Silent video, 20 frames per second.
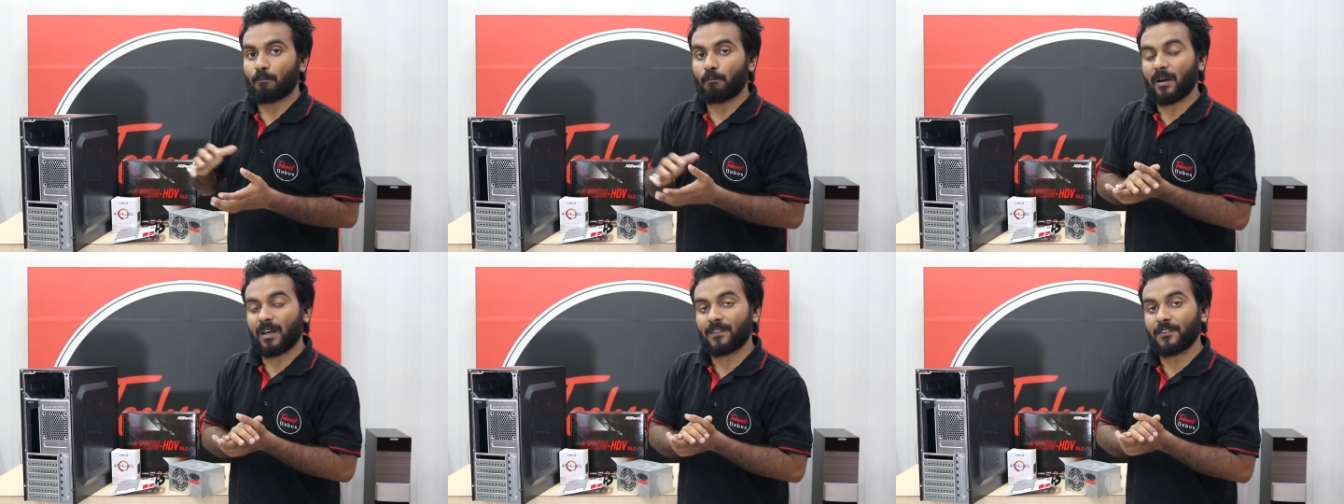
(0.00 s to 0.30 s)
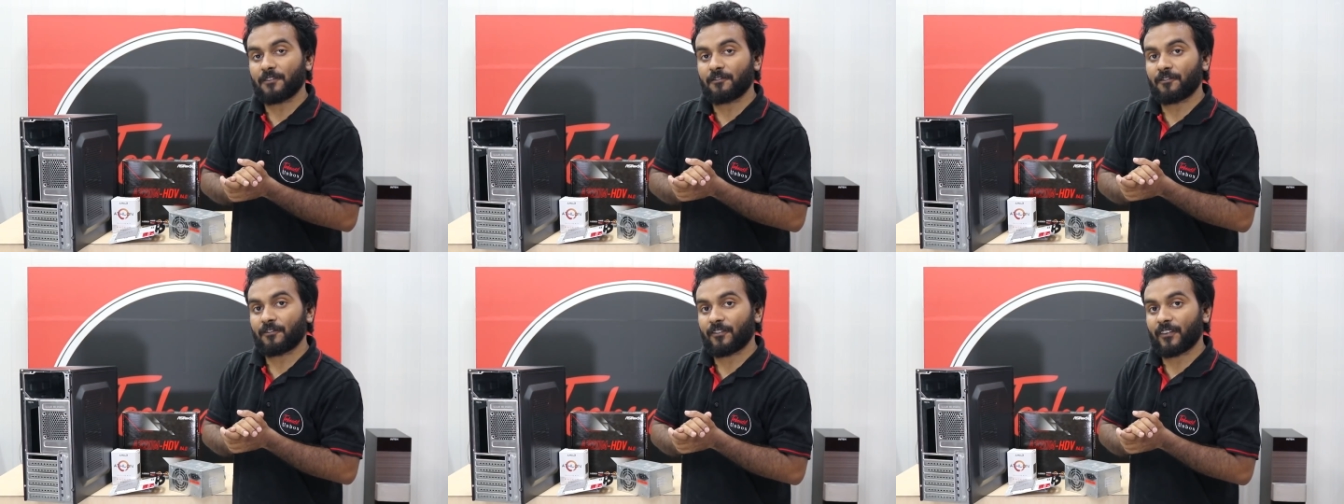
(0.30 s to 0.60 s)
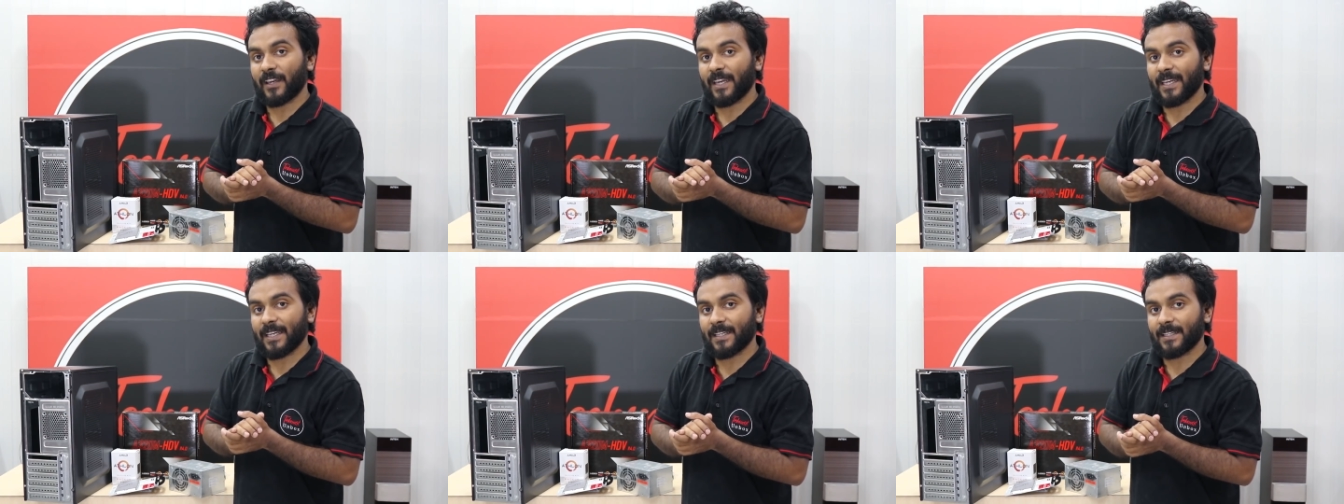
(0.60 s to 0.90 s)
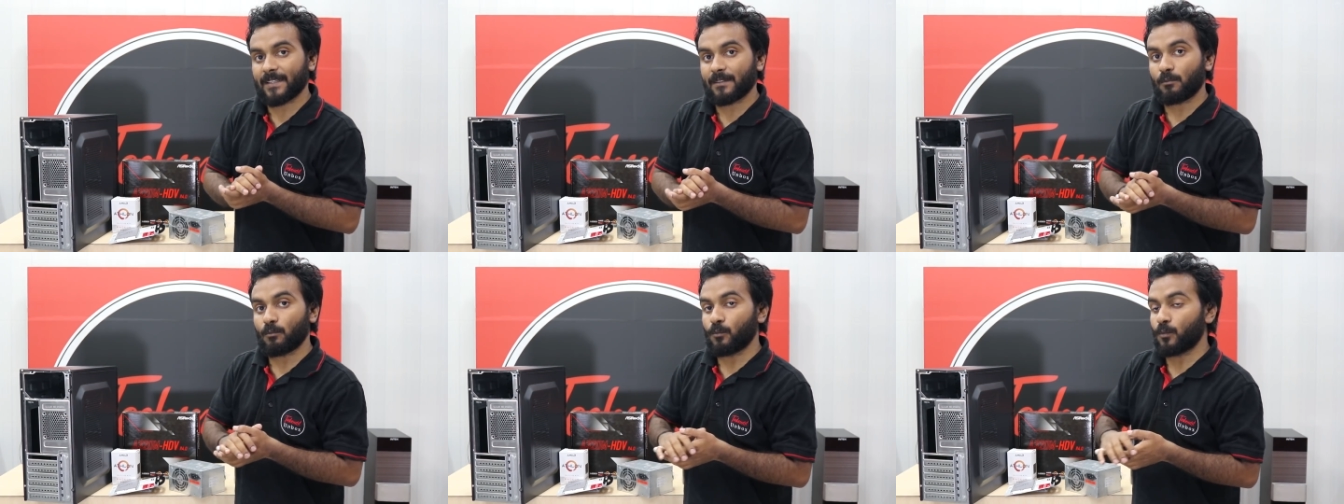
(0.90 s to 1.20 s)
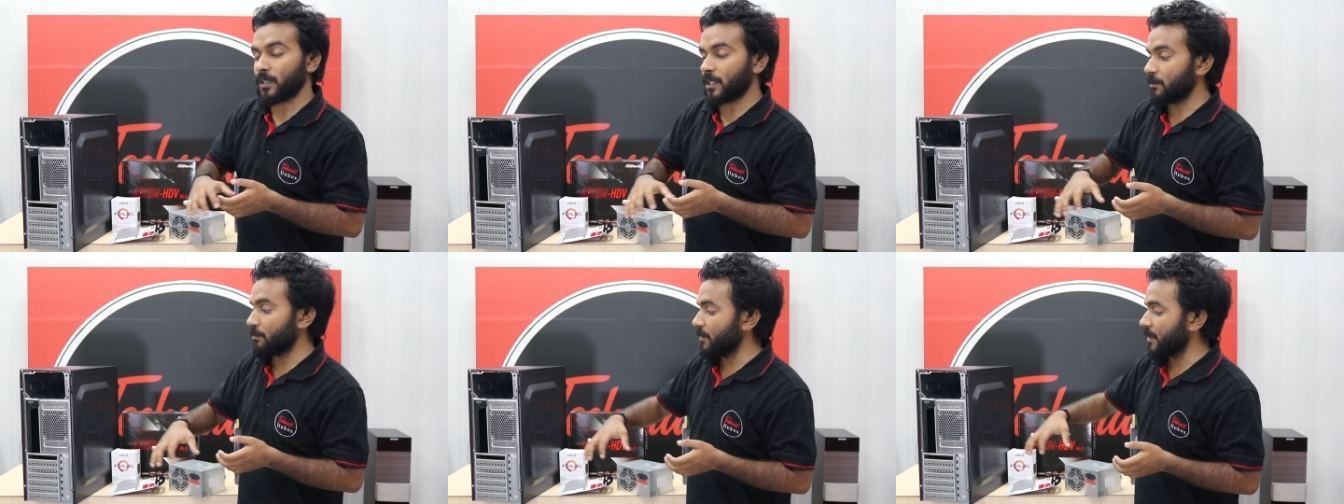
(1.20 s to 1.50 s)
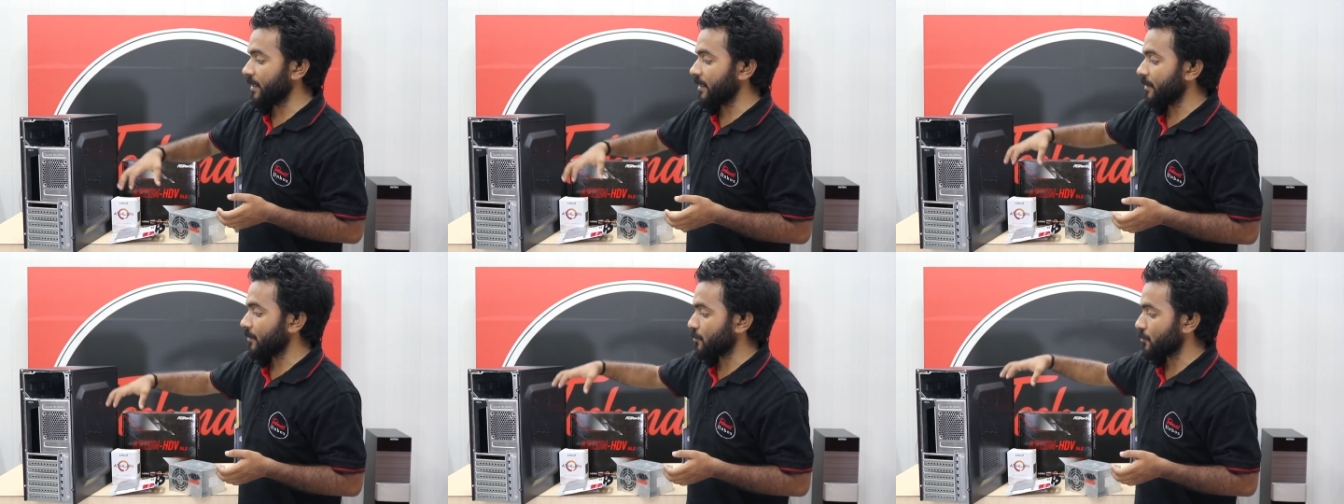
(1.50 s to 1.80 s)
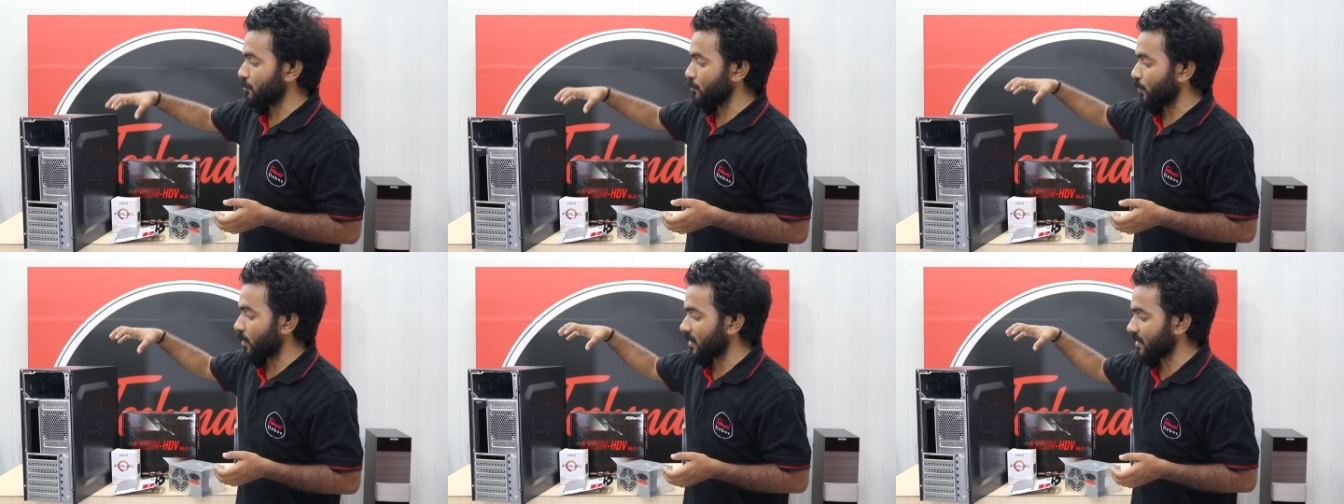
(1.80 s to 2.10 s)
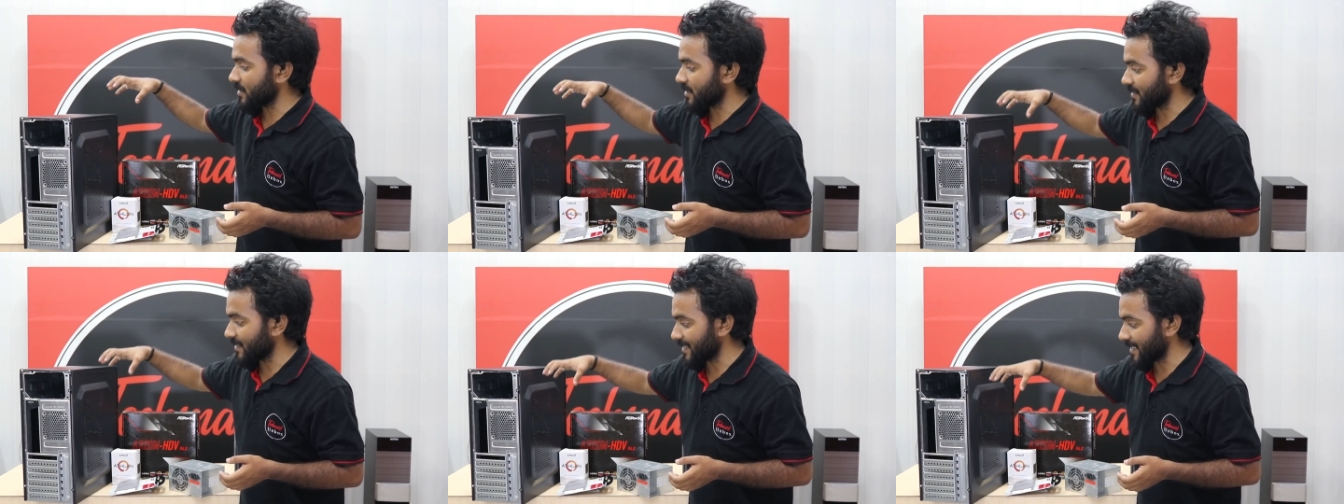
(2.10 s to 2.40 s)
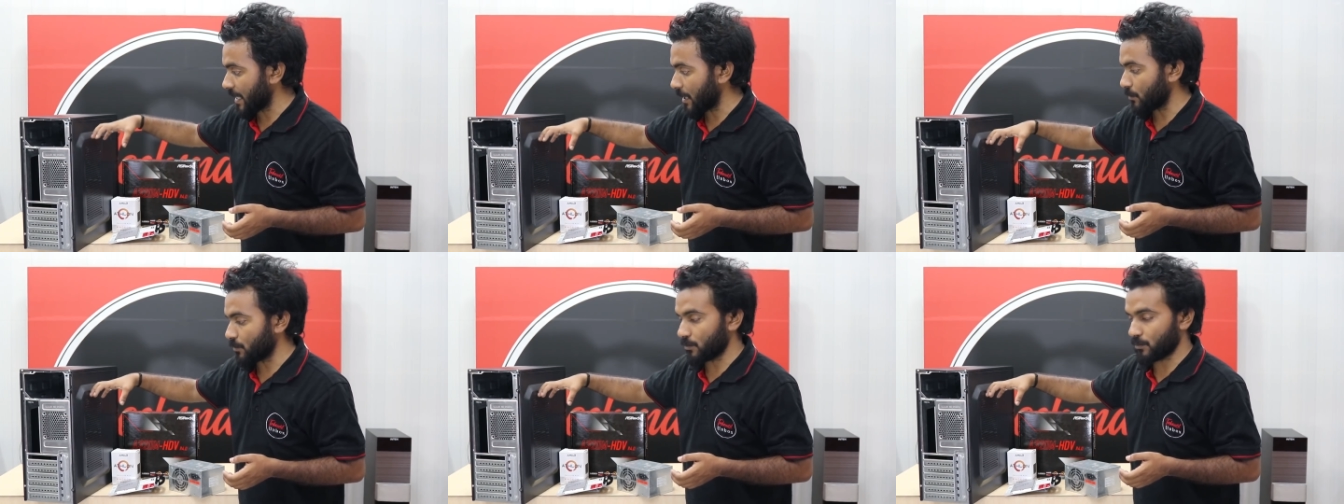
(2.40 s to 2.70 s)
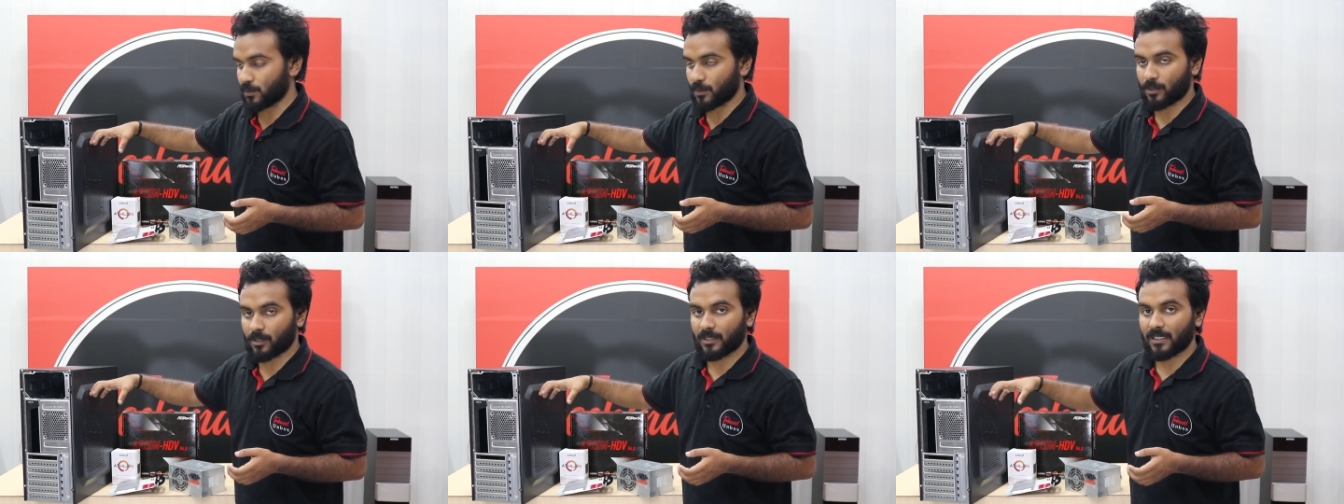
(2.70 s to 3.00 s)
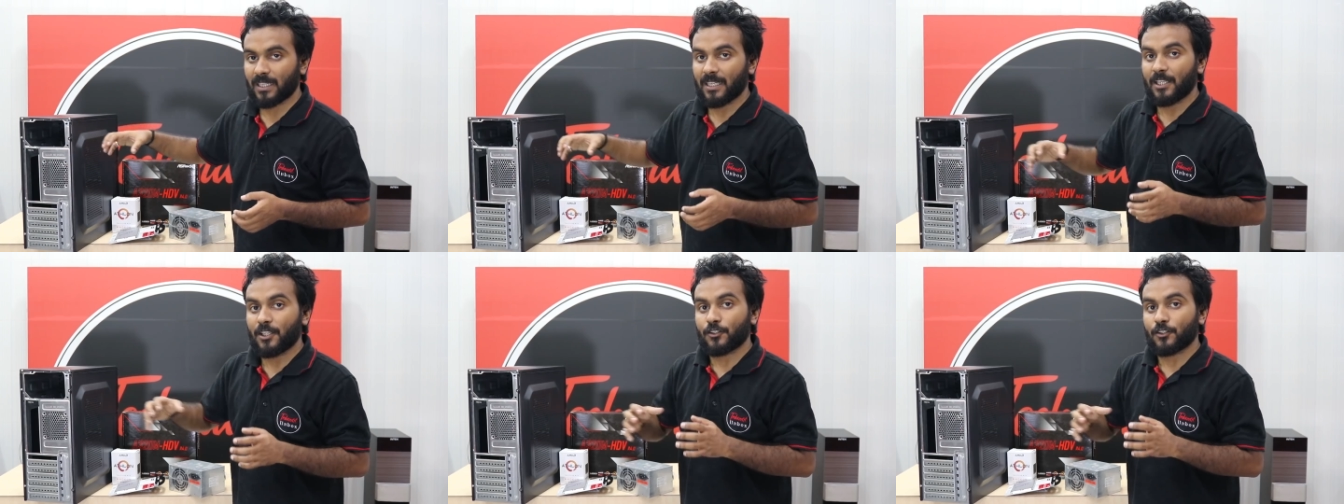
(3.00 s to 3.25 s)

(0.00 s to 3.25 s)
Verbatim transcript: but the fan would be towards downward.